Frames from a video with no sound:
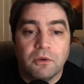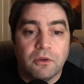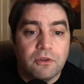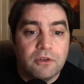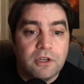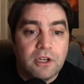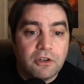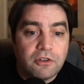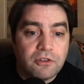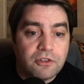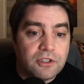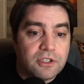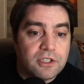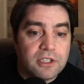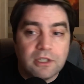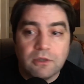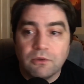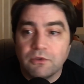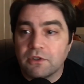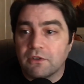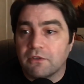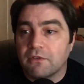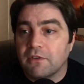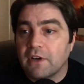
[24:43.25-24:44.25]
300
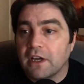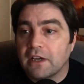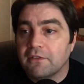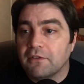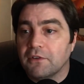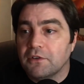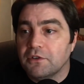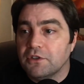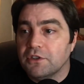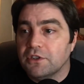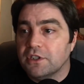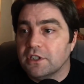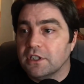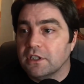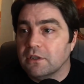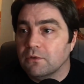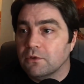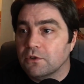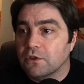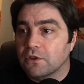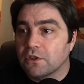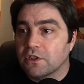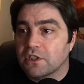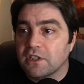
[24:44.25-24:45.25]
sales or 500
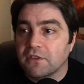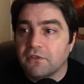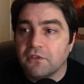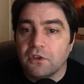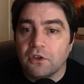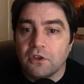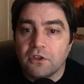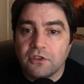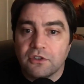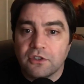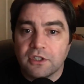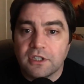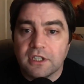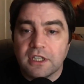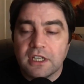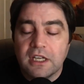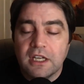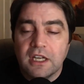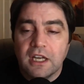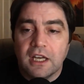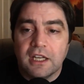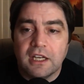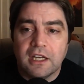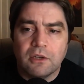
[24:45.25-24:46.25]
sales or 700,
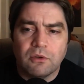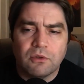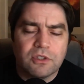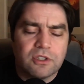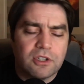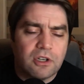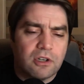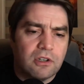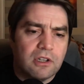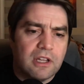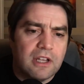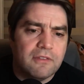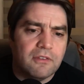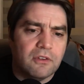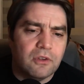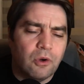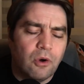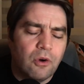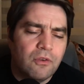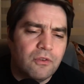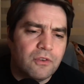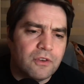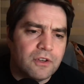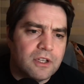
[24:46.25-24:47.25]
and it'll start leveling off.